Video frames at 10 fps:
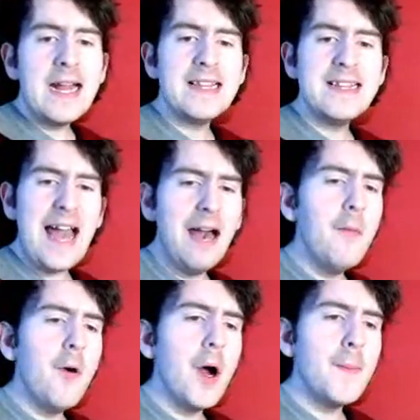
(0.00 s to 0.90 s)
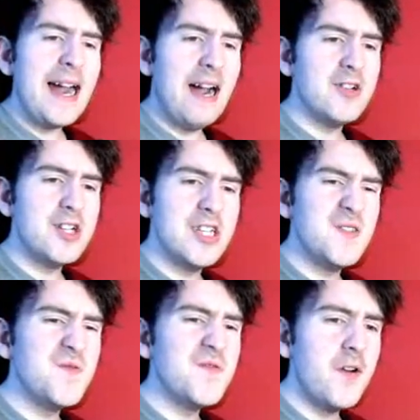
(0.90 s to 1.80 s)
It's now more about
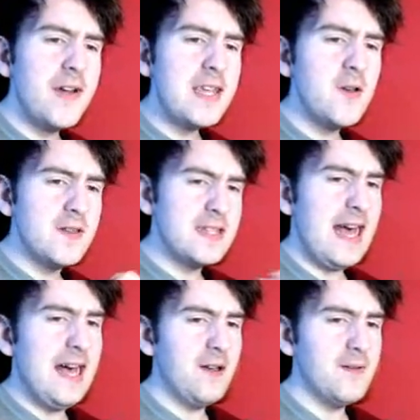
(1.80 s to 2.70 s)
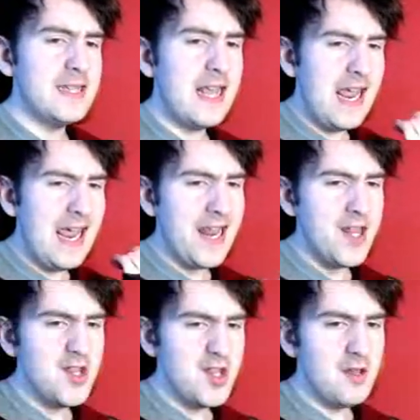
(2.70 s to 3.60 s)
just throwing yourselves
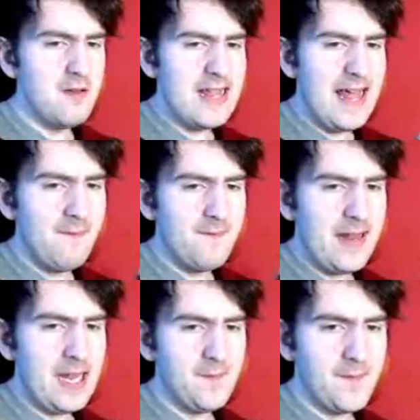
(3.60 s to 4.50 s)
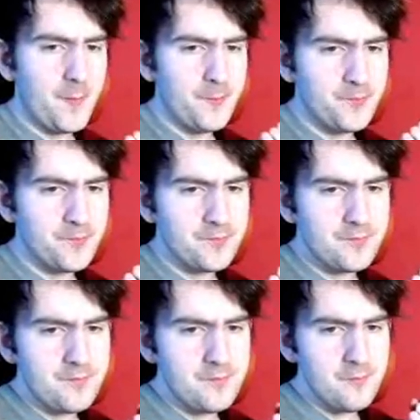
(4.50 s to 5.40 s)
into their favourite
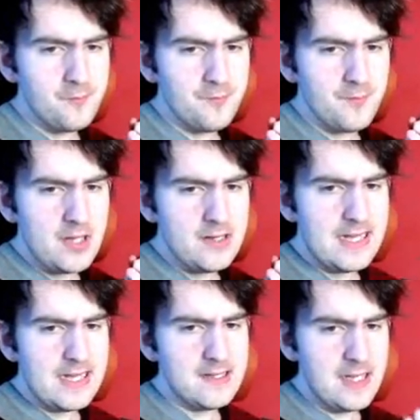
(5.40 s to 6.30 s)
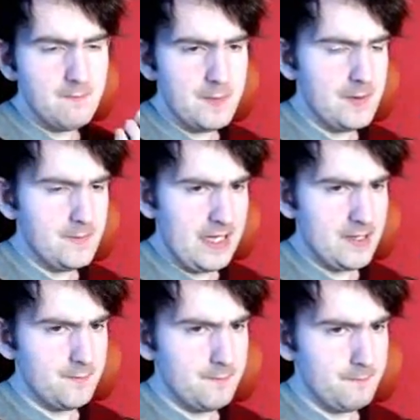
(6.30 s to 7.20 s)
Disney movies.